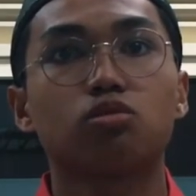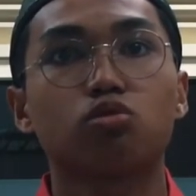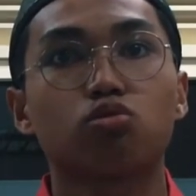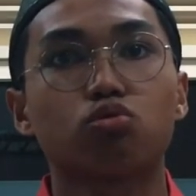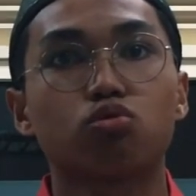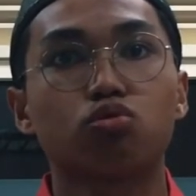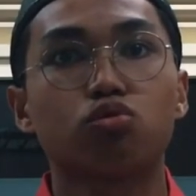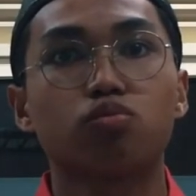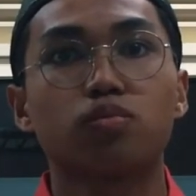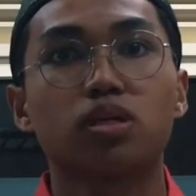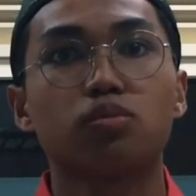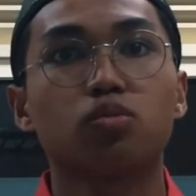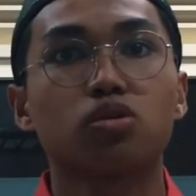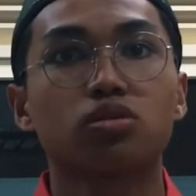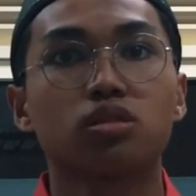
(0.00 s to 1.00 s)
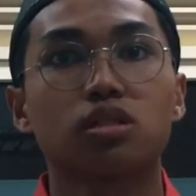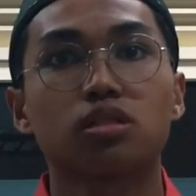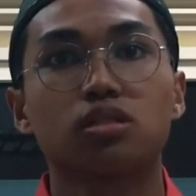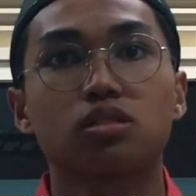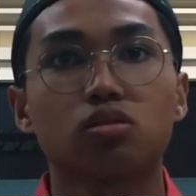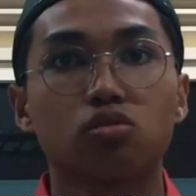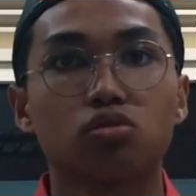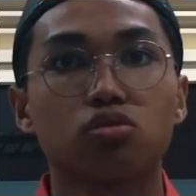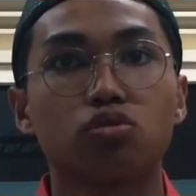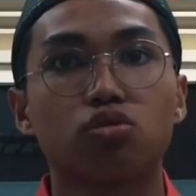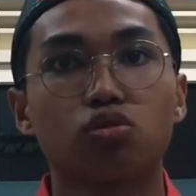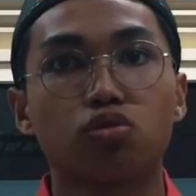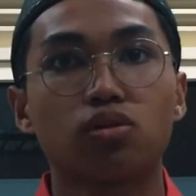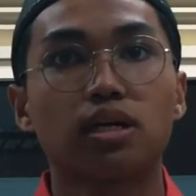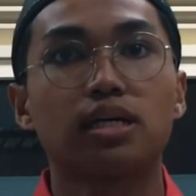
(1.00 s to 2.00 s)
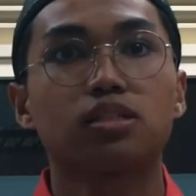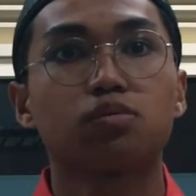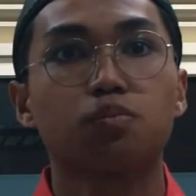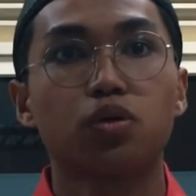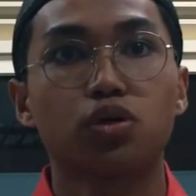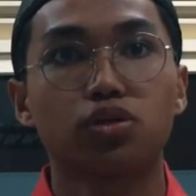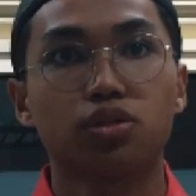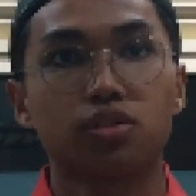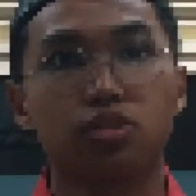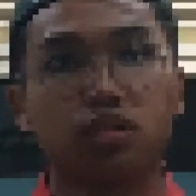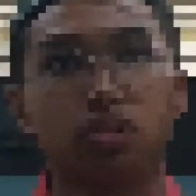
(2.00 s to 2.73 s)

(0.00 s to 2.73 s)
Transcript: to mailbox boxes, also known as ports.